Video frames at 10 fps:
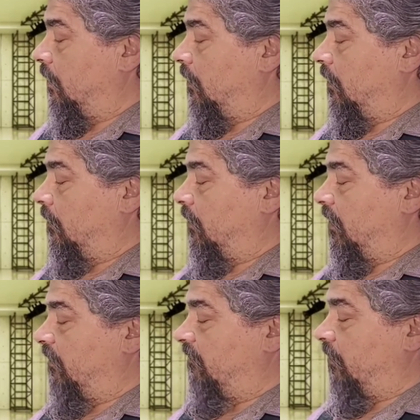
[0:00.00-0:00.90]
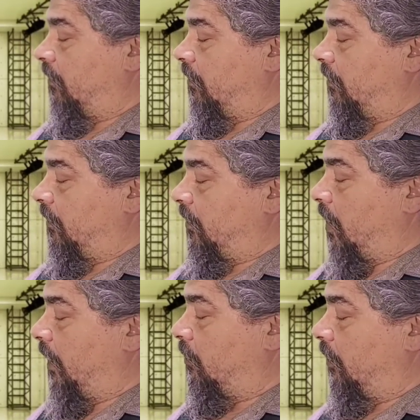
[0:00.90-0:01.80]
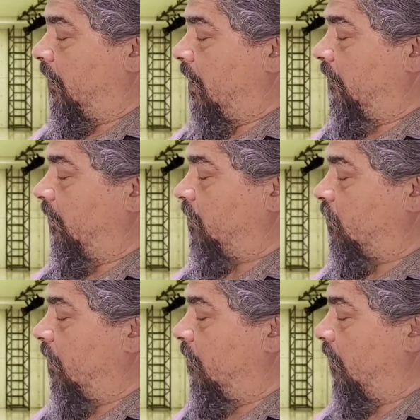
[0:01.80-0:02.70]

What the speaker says: I have a Nikon camera as well,